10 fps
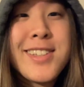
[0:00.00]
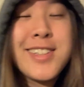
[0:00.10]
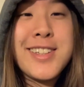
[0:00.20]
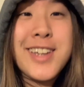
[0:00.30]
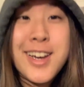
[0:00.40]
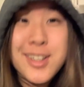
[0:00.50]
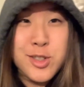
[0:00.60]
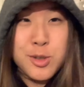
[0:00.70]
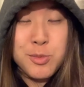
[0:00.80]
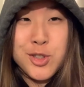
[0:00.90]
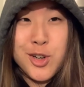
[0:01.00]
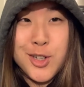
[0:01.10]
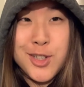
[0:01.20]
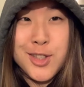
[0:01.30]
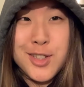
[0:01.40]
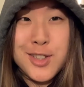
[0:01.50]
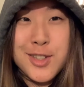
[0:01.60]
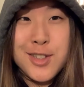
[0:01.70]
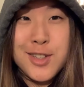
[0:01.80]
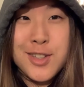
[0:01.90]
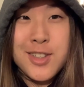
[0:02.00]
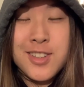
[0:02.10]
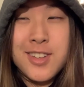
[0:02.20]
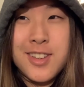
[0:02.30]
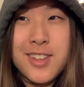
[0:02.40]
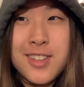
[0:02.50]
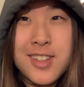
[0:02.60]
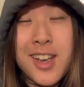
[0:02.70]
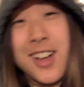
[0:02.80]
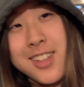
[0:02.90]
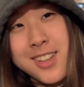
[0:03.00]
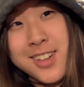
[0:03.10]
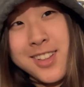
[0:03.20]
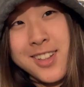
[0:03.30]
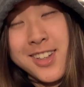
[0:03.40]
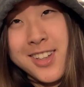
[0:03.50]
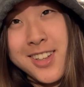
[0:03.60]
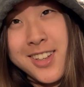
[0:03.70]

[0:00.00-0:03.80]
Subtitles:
Yeah, so I'm starting this technically,